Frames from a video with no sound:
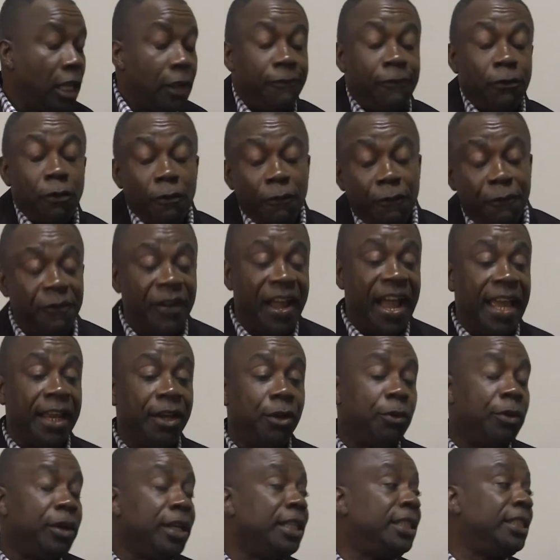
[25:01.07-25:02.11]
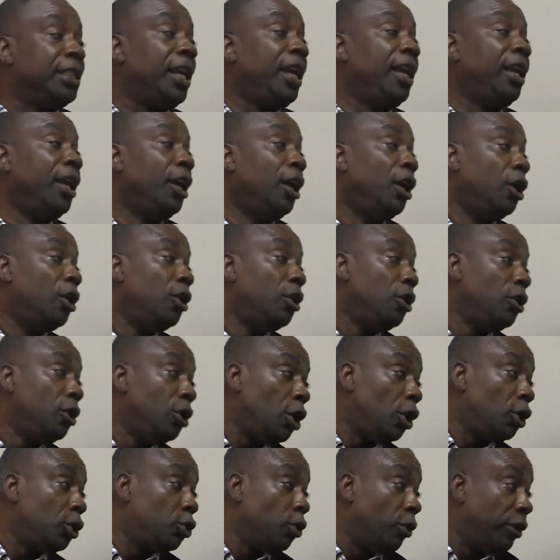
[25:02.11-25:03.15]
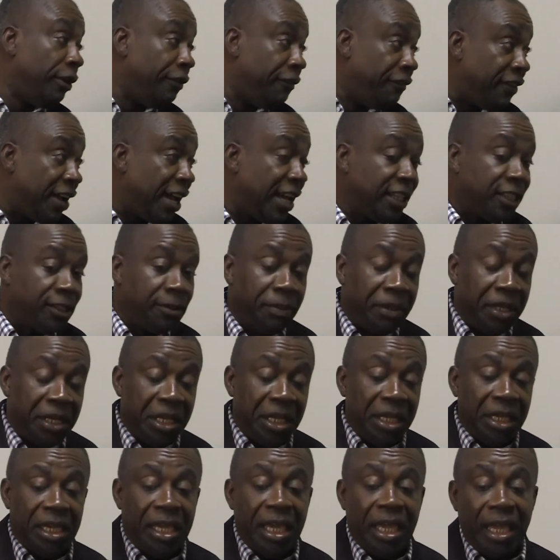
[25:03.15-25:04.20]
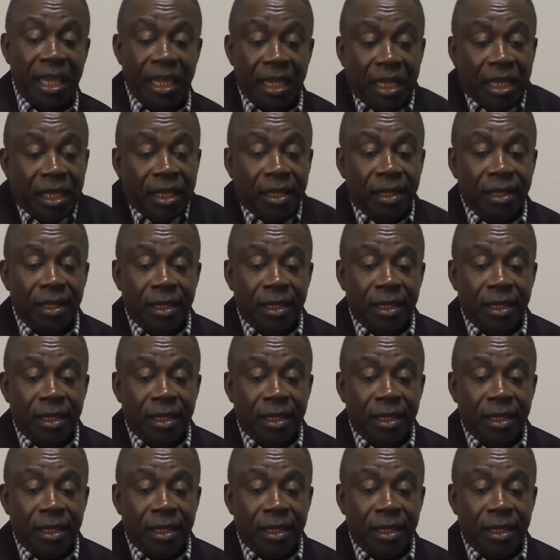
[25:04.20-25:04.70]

If you find reason not to invite me again,